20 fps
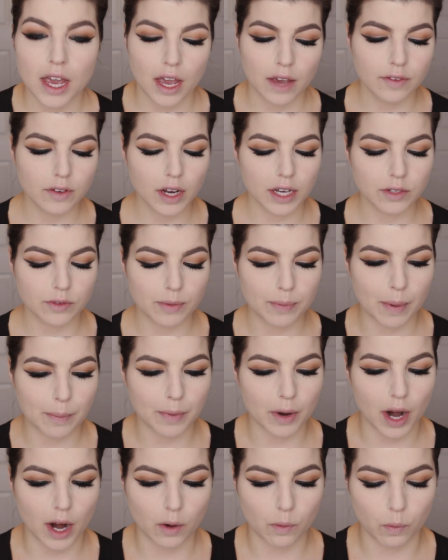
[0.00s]
If you guys
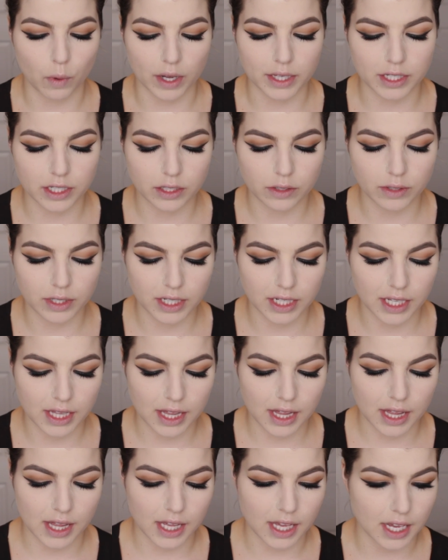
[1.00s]
remember, I was
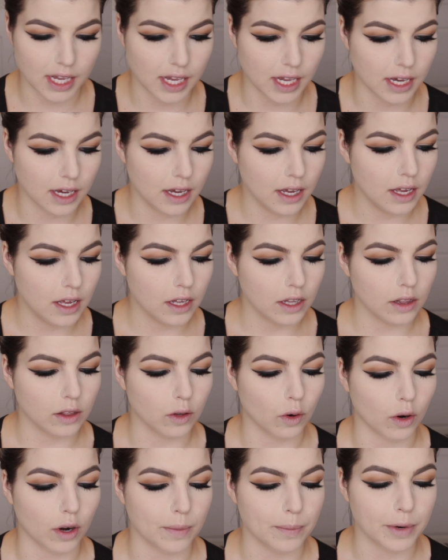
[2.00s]
using the
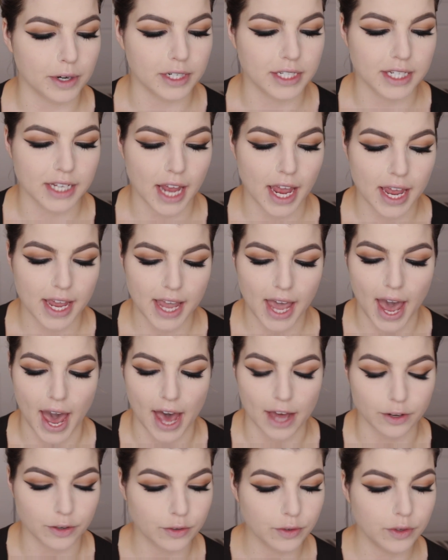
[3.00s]
Laura Mercier
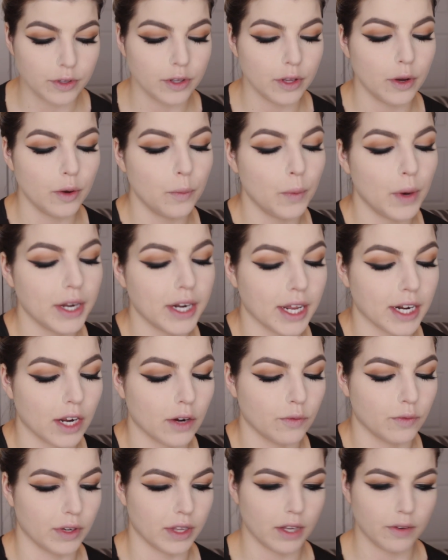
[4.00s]
Candle Glow one, and I
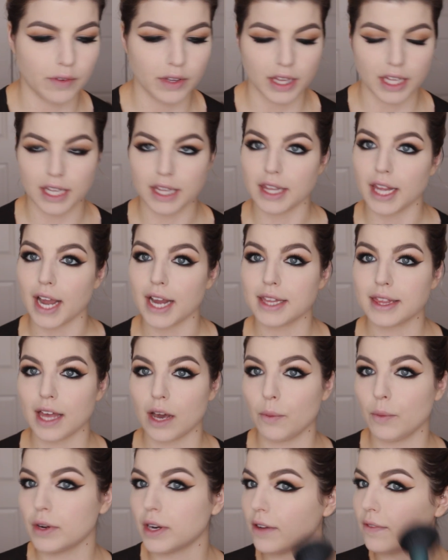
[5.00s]
really, really liked that one.